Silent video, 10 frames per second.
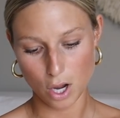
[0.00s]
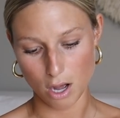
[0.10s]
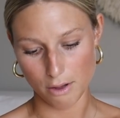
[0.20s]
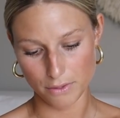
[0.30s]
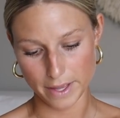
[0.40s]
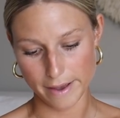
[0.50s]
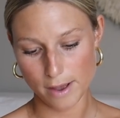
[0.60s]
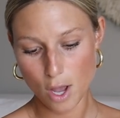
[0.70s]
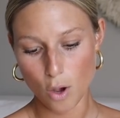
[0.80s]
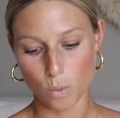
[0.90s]
called
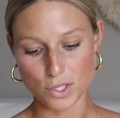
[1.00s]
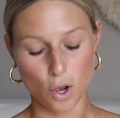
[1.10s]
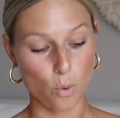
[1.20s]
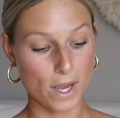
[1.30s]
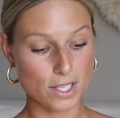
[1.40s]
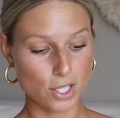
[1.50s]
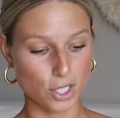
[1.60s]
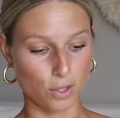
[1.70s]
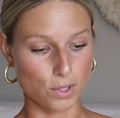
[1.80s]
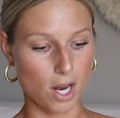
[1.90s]
the was always
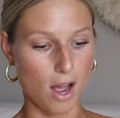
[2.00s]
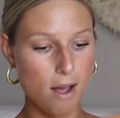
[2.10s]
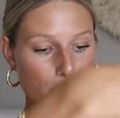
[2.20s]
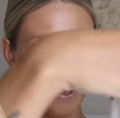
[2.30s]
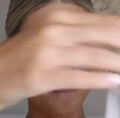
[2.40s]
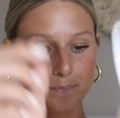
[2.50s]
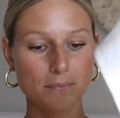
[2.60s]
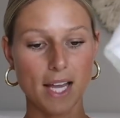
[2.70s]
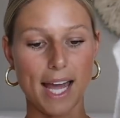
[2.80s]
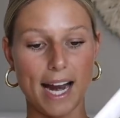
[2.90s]
you top
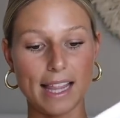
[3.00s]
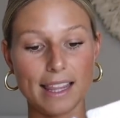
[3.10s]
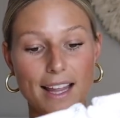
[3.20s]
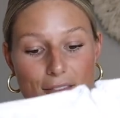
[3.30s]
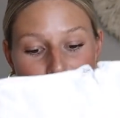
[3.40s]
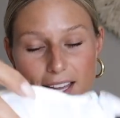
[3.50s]
and I love